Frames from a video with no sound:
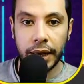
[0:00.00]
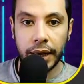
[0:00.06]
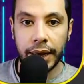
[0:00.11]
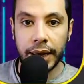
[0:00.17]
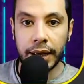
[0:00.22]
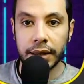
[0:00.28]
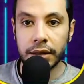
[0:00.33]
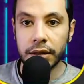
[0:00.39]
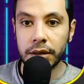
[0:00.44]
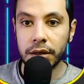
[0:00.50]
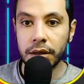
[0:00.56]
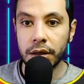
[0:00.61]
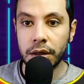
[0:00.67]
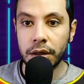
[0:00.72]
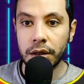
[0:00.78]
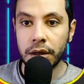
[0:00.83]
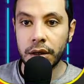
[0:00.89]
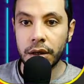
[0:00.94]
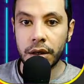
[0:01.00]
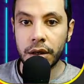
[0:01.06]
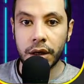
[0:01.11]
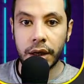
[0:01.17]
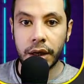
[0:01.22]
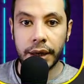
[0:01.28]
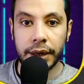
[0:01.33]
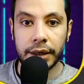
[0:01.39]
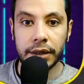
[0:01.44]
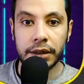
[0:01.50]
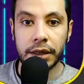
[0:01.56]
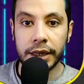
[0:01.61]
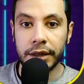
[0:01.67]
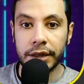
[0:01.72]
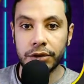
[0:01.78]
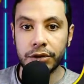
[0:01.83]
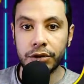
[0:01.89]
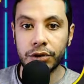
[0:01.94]
and
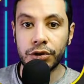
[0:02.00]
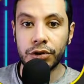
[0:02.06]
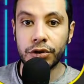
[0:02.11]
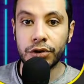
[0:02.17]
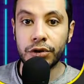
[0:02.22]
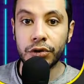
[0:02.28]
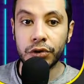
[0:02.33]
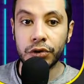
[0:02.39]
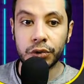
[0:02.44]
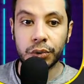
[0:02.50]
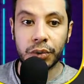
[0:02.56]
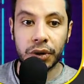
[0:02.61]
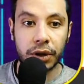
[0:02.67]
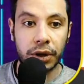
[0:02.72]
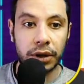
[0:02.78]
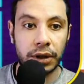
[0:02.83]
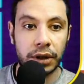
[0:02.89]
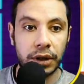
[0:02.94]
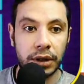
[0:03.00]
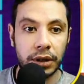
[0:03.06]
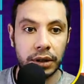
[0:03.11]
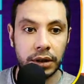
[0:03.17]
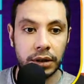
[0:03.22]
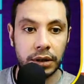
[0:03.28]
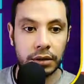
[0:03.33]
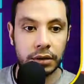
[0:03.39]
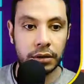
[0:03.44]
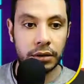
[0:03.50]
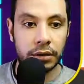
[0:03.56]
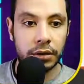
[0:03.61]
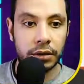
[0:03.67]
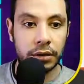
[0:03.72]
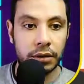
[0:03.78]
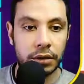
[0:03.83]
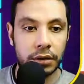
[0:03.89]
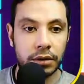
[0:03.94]
here to secure billing, here
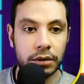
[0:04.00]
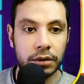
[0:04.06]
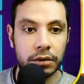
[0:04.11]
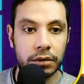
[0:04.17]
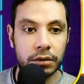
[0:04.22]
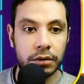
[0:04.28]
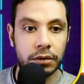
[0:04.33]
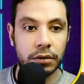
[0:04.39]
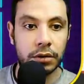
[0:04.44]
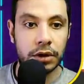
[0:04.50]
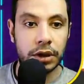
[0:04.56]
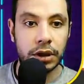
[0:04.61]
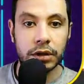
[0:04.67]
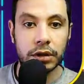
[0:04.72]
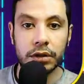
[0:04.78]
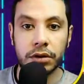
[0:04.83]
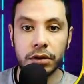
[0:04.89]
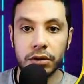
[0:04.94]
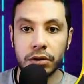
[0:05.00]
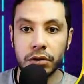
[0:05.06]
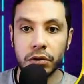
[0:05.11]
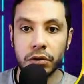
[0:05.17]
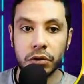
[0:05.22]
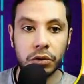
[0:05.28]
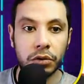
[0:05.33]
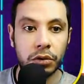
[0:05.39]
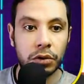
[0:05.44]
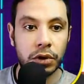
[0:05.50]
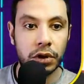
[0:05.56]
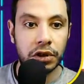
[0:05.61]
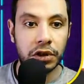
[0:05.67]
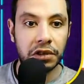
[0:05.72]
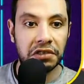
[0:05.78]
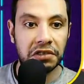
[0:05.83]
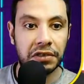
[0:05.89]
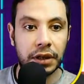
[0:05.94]
you need to
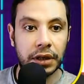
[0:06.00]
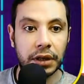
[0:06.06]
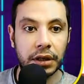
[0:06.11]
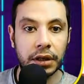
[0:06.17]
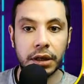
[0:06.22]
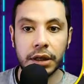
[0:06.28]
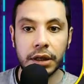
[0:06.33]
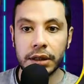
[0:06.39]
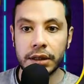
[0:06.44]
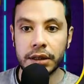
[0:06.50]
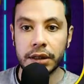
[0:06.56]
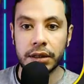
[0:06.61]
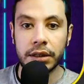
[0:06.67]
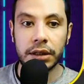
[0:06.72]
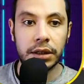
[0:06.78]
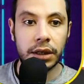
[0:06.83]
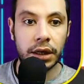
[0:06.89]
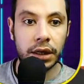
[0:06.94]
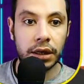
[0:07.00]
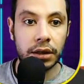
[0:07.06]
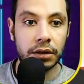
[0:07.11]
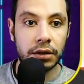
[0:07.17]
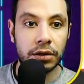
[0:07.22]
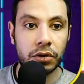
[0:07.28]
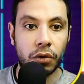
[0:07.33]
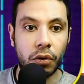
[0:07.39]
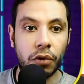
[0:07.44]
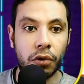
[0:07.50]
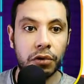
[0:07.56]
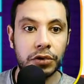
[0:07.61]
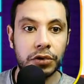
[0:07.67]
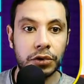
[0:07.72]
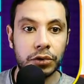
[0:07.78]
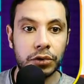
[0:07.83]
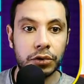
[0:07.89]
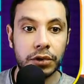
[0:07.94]
fill the details
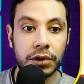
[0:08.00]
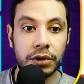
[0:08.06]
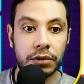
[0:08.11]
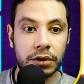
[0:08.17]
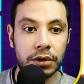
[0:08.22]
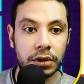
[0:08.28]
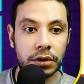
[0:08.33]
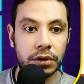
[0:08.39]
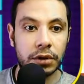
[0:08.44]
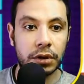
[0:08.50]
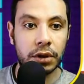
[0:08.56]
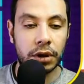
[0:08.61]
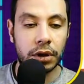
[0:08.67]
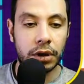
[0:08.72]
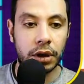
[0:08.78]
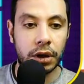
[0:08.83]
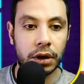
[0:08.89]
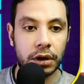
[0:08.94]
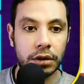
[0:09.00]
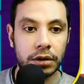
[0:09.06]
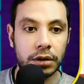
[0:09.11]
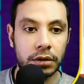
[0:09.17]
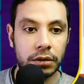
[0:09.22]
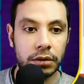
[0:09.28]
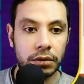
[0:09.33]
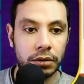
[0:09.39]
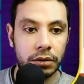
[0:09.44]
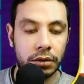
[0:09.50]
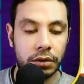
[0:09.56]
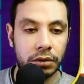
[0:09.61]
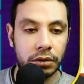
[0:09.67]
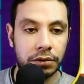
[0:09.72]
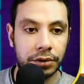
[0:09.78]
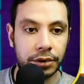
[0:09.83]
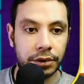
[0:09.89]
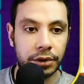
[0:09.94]
of your credit card
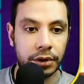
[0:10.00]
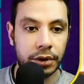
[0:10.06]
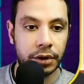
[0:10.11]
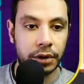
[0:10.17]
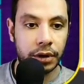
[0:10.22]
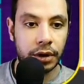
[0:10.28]
over